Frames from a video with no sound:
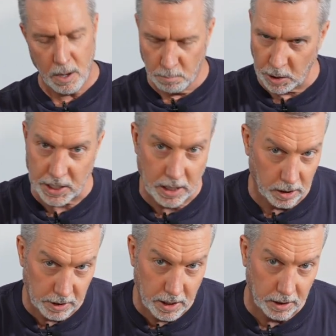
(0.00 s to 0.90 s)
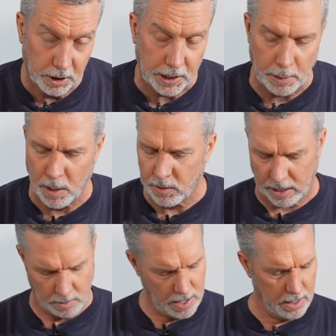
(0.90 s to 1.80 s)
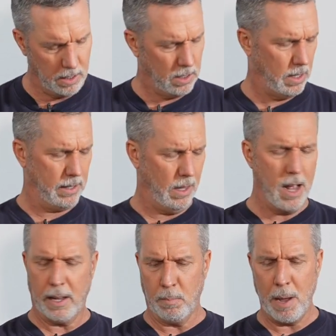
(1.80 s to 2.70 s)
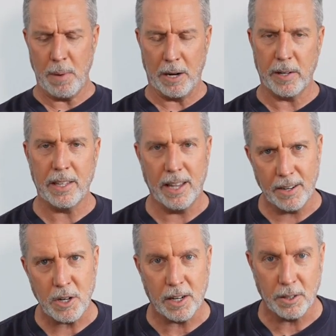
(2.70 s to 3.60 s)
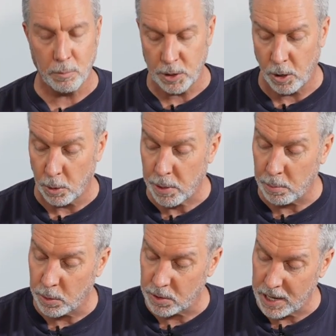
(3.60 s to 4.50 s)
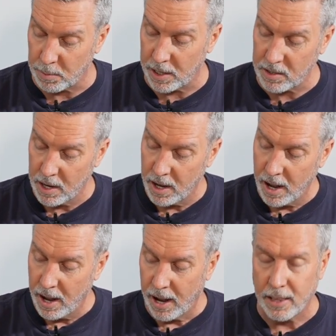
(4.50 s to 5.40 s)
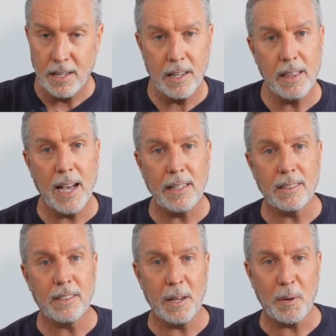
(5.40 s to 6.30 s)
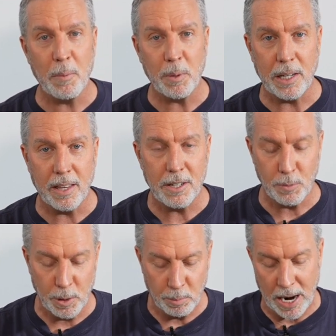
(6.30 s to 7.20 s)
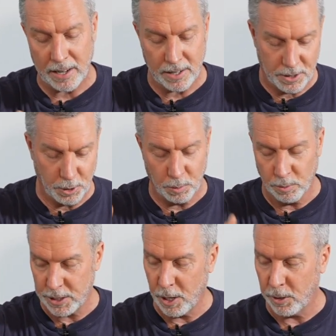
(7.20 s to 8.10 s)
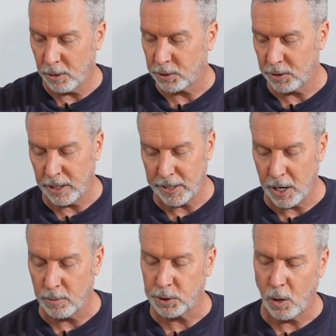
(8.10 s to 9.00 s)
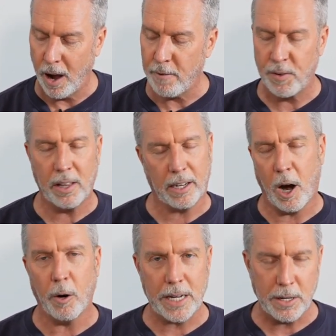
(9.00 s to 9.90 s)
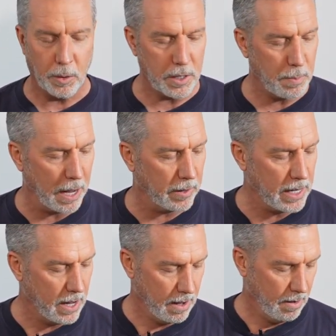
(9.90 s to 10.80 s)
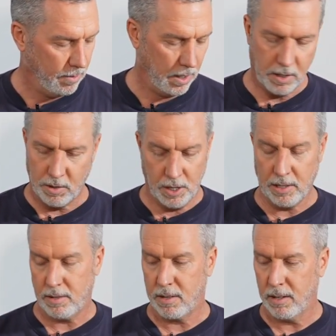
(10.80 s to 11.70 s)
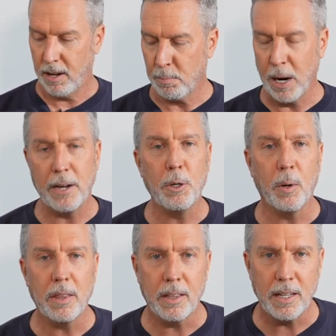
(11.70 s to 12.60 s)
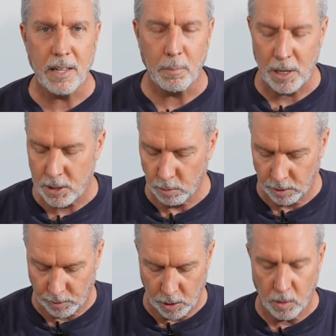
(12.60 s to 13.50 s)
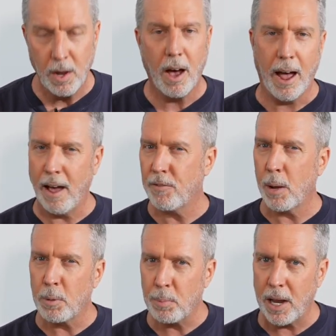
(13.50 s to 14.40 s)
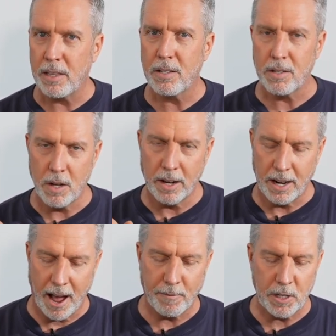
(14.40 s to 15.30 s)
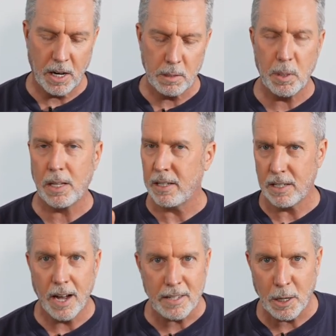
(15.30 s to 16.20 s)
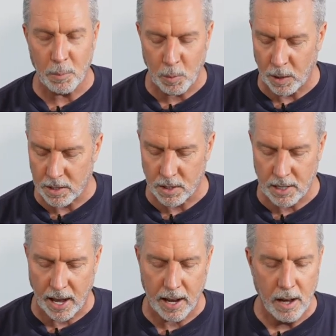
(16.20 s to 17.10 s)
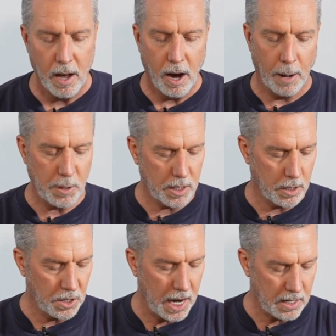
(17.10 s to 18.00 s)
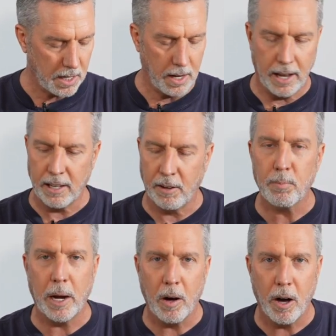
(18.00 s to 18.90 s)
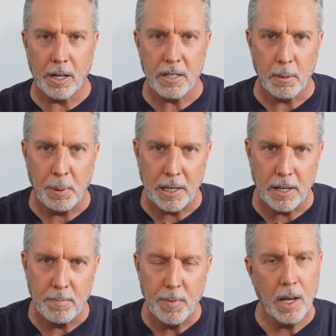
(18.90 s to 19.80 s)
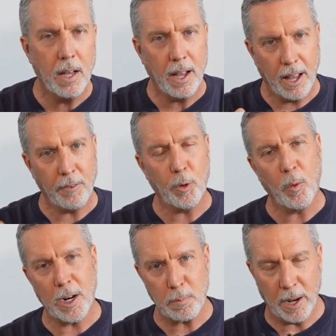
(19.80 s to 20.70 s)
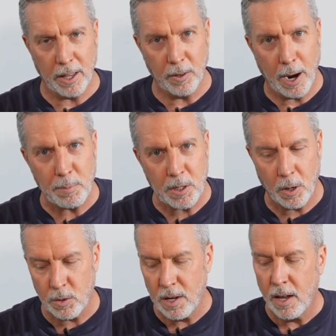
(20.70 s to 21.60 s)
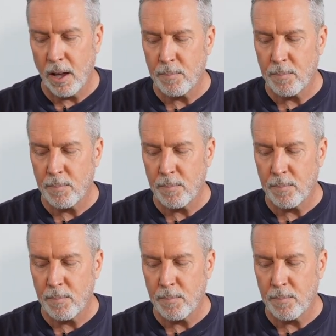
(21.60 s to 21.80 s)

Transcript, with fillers: multicolored color scheme, and I was like, well, that looks like a lot like my battery. And then I talked to the Redodo people who sent me this, and they said that is the same company. They just rebranded to Redodo. So there you go. So I feel like I already know this battery. This is just brand new one that they sent me to review. I have not been paid. This is not an advertisement. They did not tell me what to say. I'm just to test it and give my honest opinion. And if you watch my other episodes,